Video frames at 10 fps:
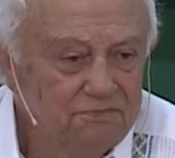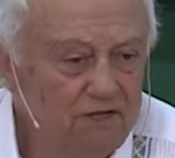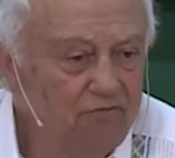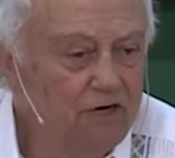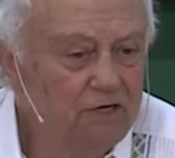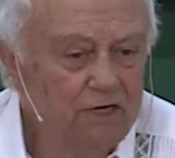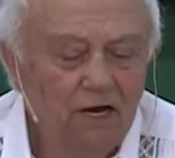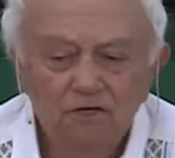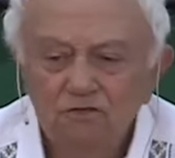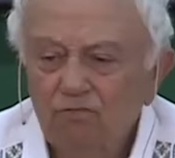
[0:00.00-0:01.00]
different
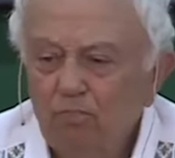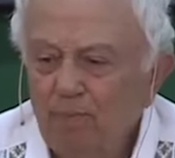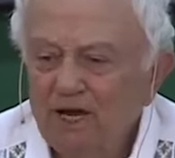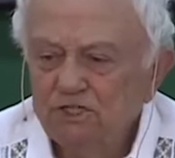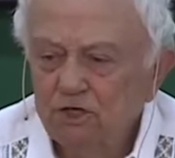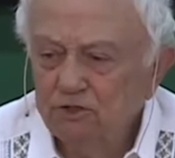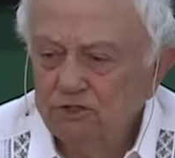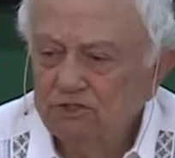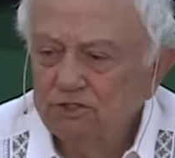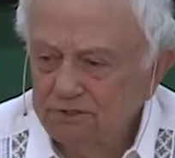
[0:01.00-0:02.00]
kinds of
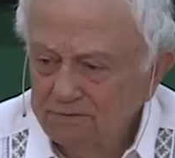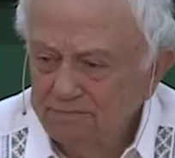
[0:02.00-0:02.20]
passions.